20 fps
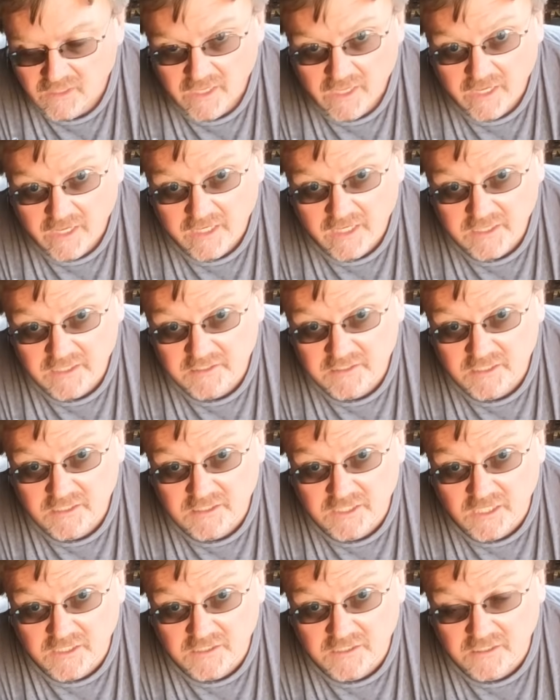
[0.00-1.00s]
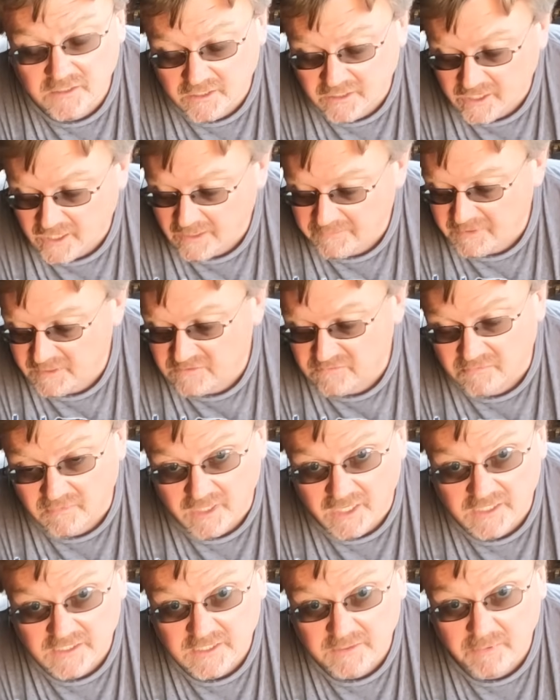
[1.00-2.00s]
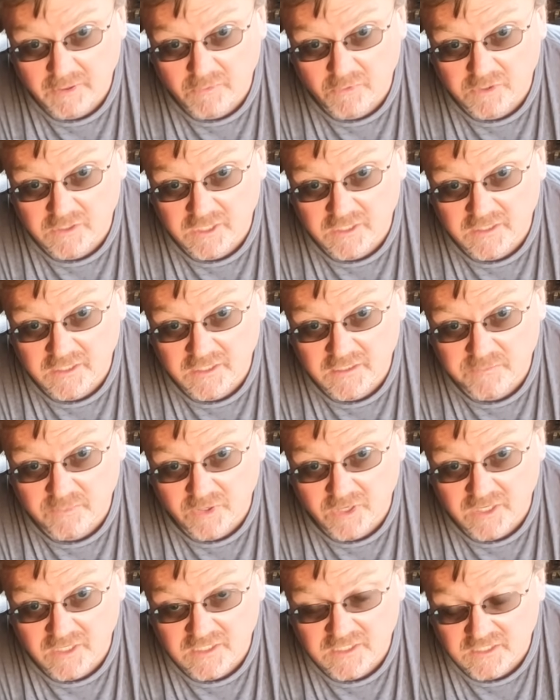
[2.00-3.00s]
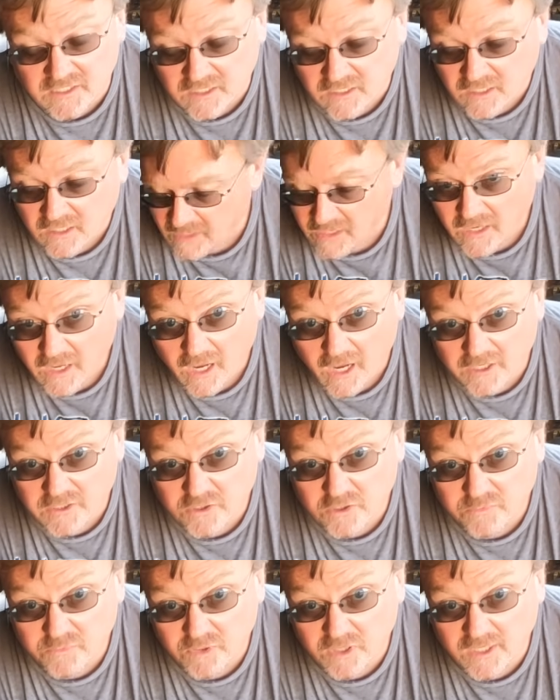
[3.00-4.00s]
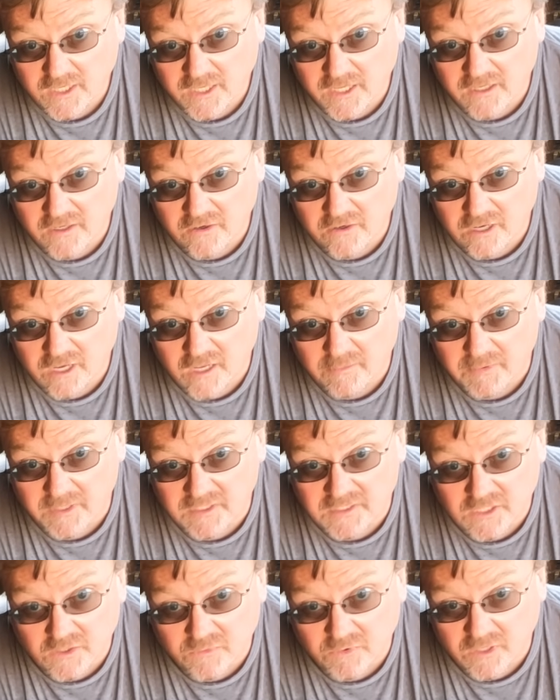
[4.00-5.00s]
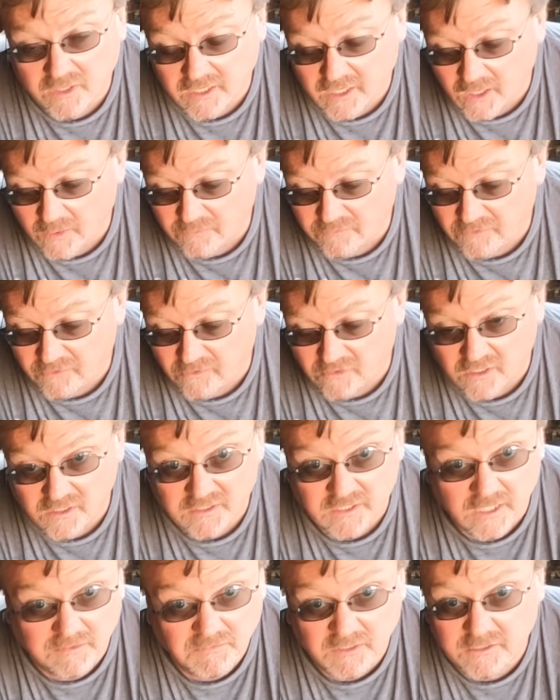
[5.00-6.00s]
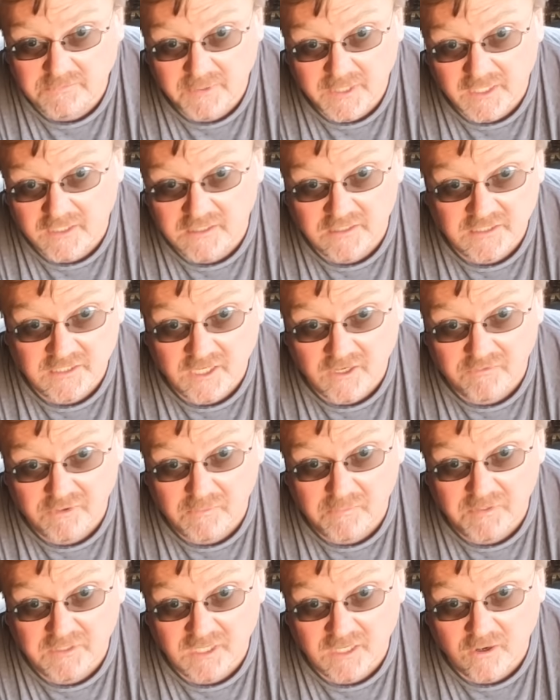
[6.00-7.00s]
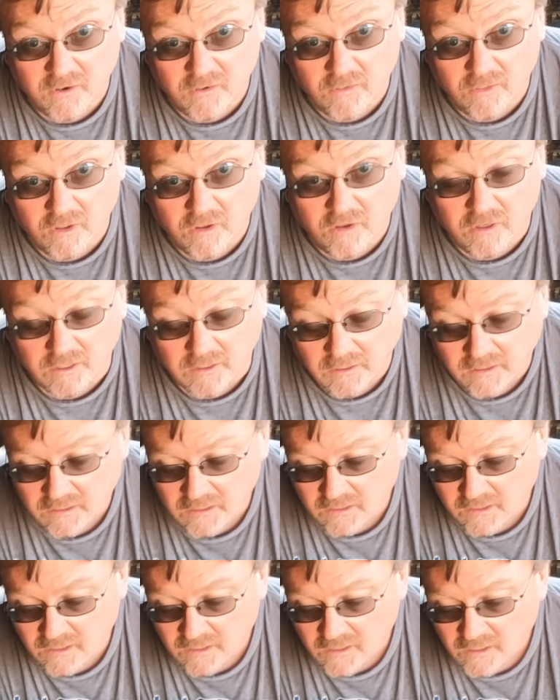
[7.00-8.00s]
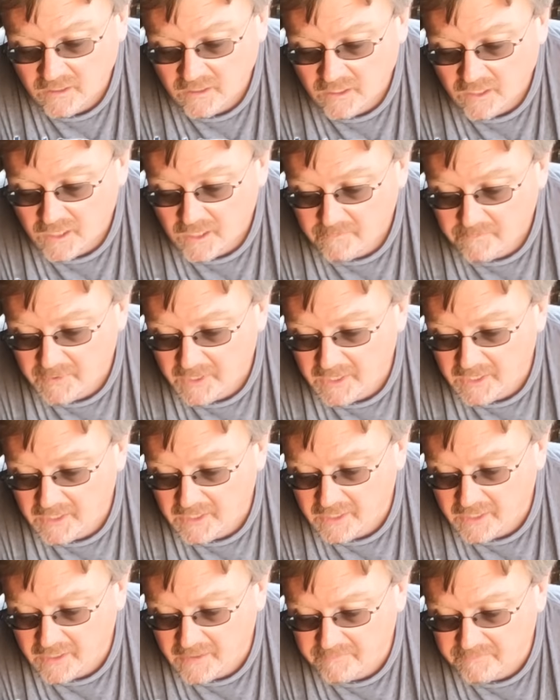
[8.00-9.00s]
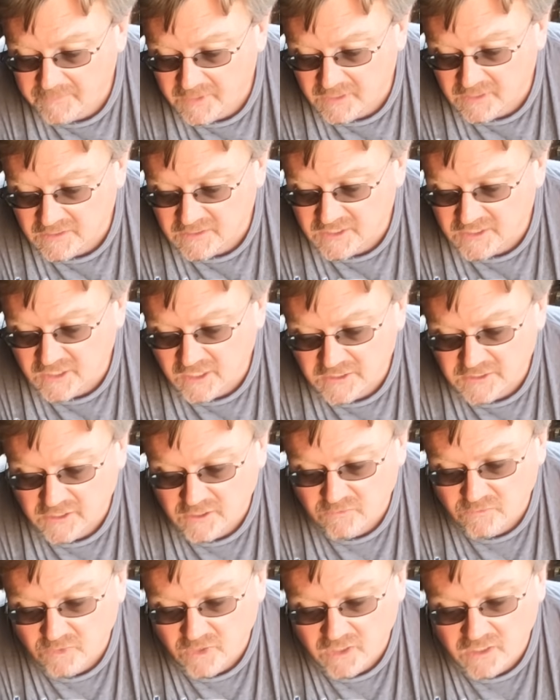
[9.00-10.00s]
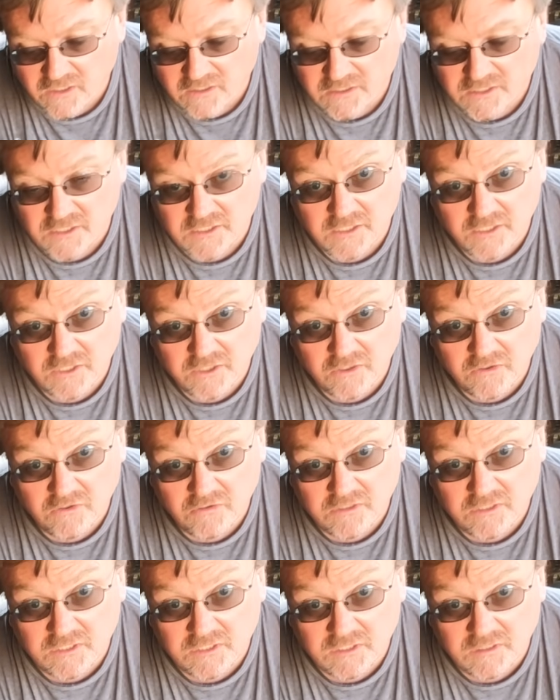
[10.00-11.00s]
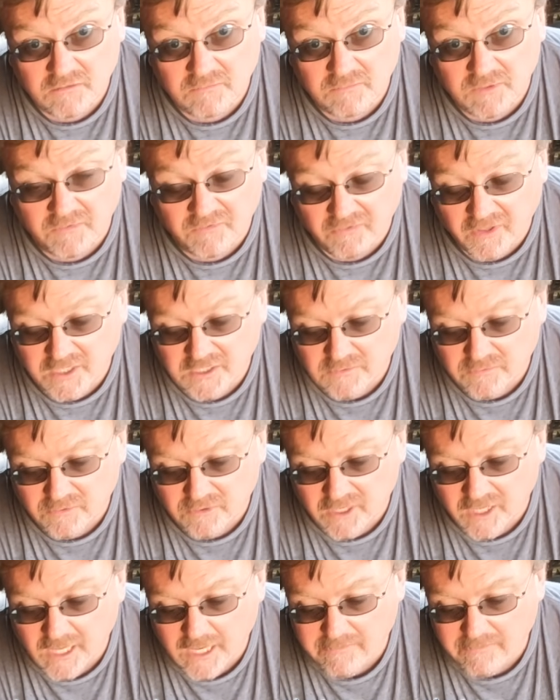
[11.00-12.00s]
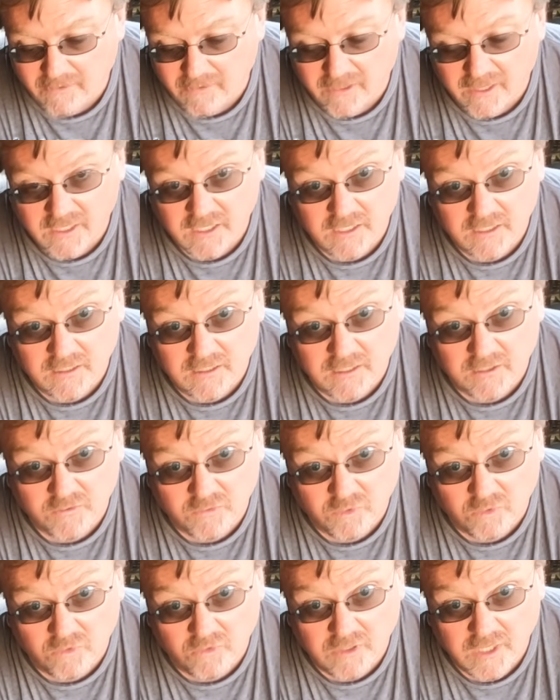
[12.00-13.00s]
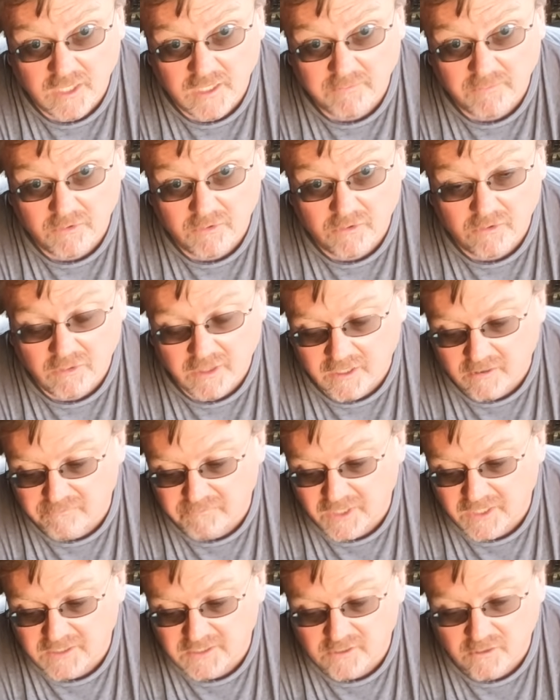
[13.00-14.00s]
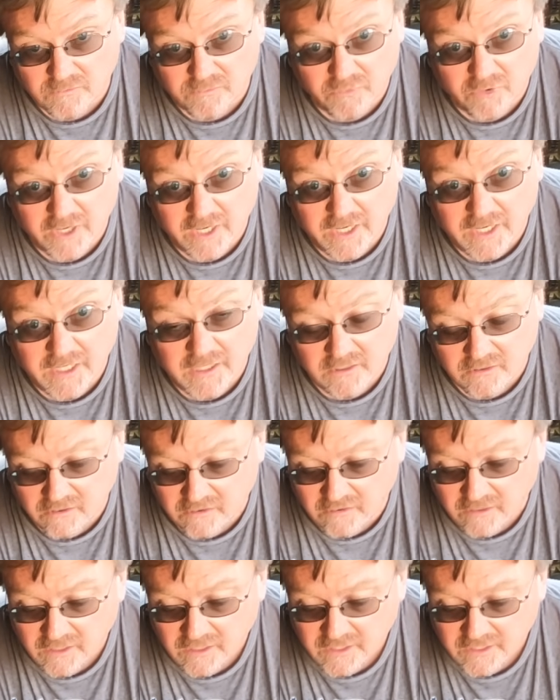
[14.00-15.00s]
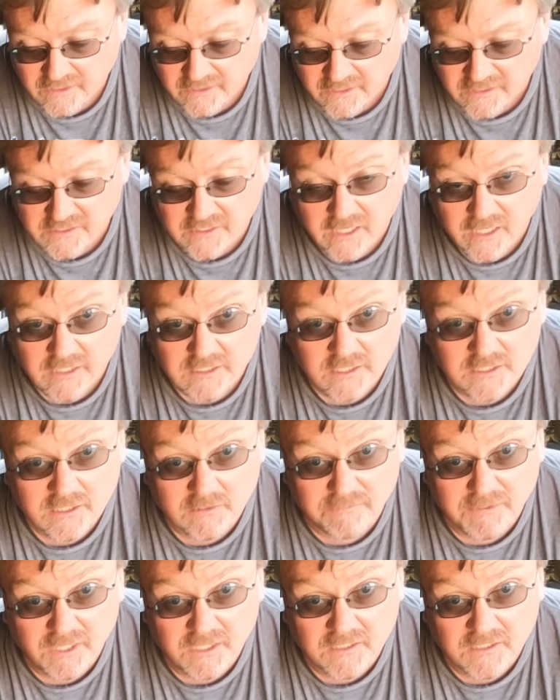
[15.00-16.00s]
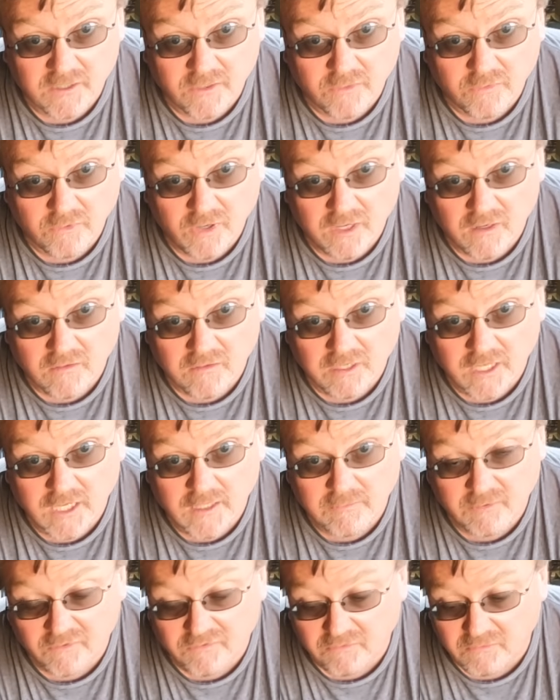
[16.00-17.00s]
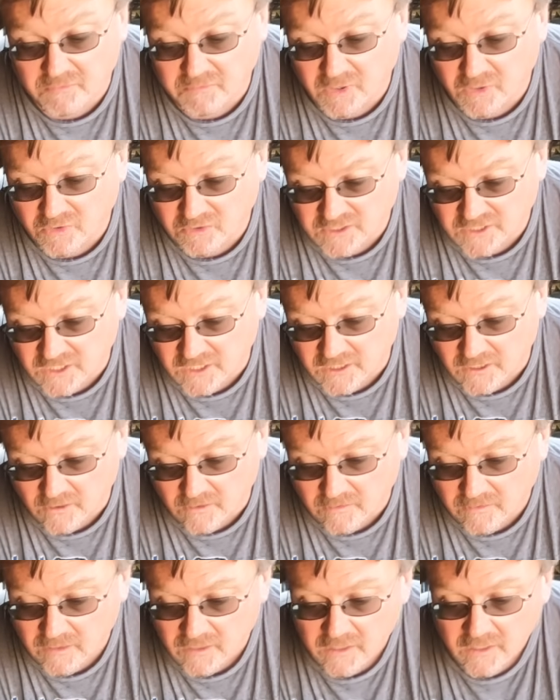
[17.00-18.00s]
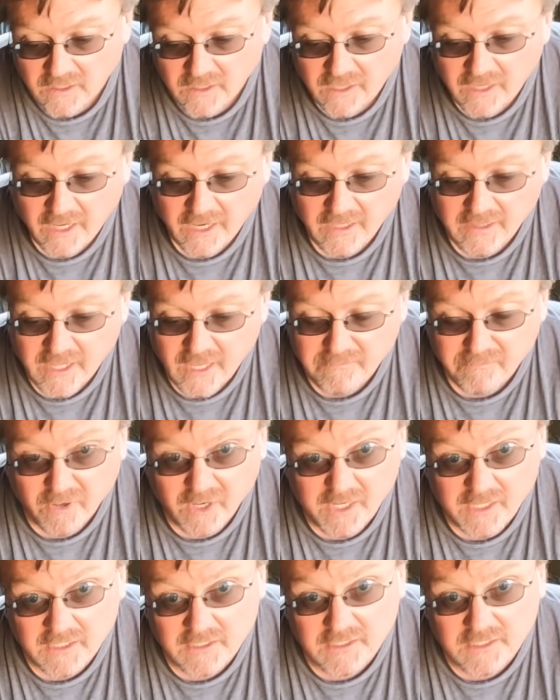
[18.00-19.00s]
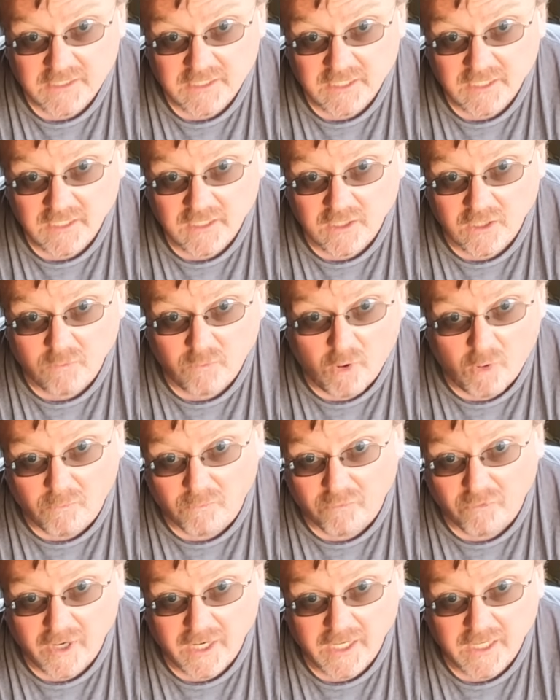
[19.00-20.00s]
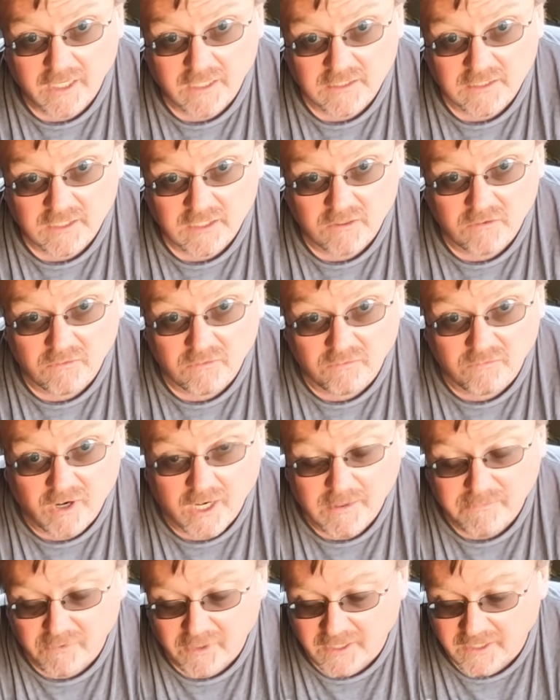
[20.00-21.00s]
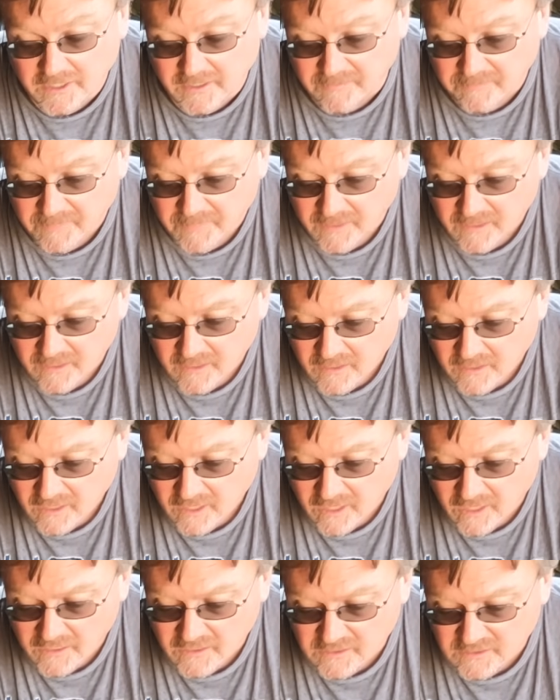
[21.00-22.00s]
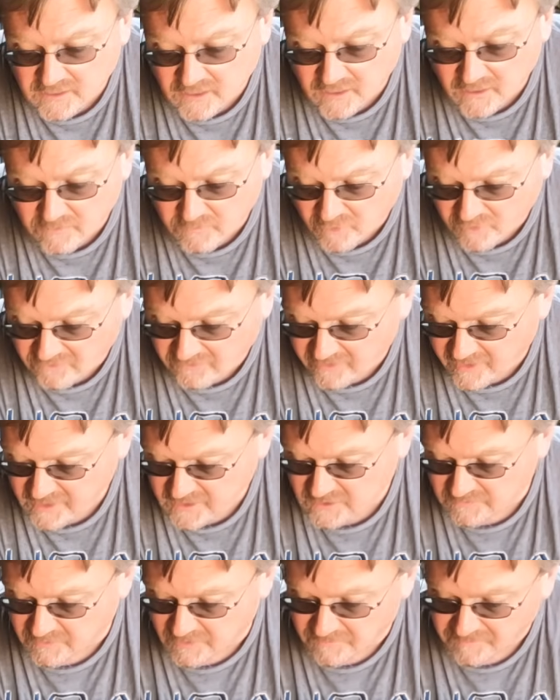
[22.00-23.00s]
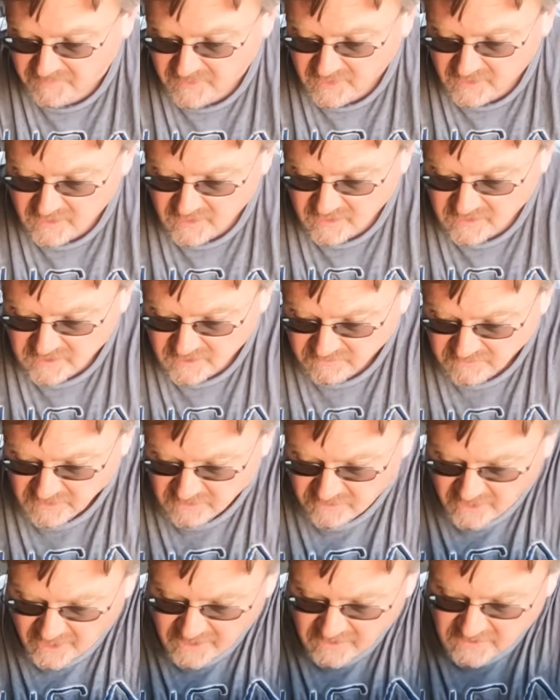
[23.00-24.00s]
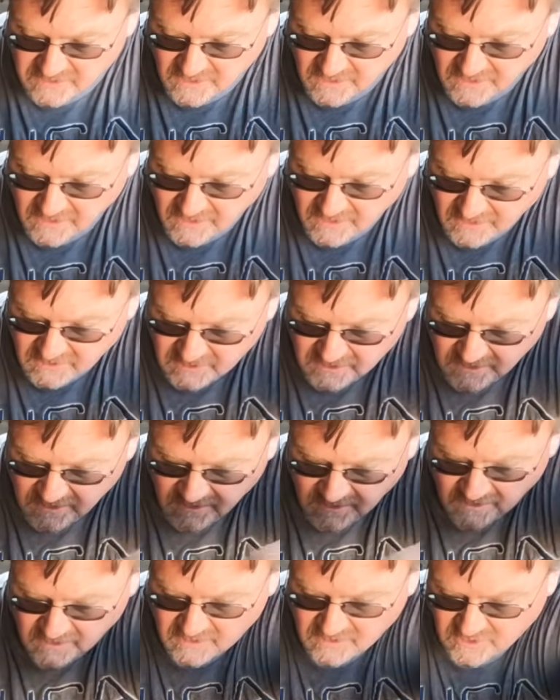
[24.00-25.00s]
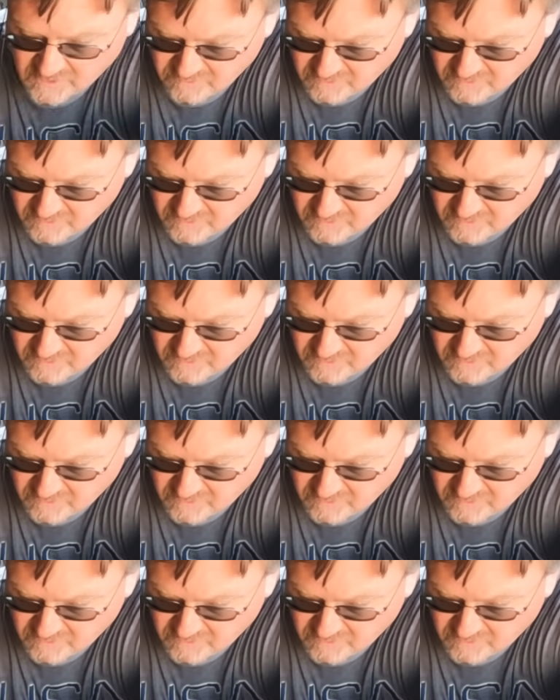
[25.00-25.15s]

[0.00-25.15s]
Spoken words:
I got the suggestion in the comments from last time I worked on these brakes. I do appreciate your comments. They're really helpful because I'm just making this stuff up as I go along. But the suggestion was to use the flexible cable like on a control cable, like a bicycle brake, or in this case it's a piece of throttle cable from a motorcycle, and that braided steel won't break as you vibrate it because it's a little more flexible. So I'm going to try using this to